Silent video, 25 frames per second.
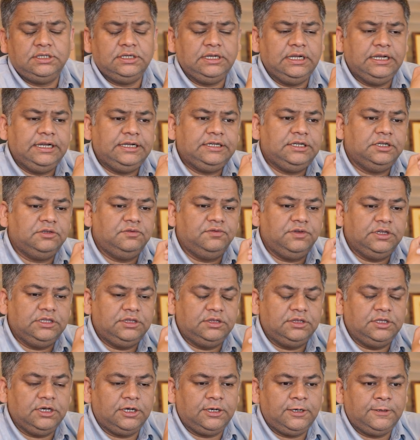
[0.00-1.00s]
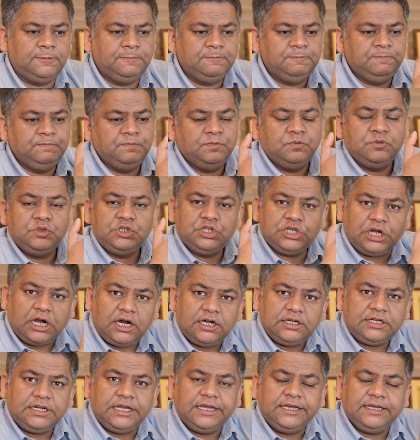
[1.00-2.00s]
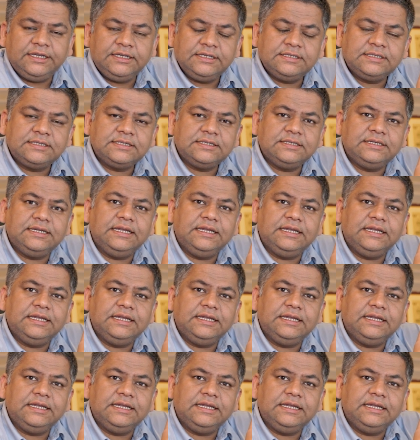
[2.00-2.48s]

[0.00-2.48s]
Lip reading: related with the chartings,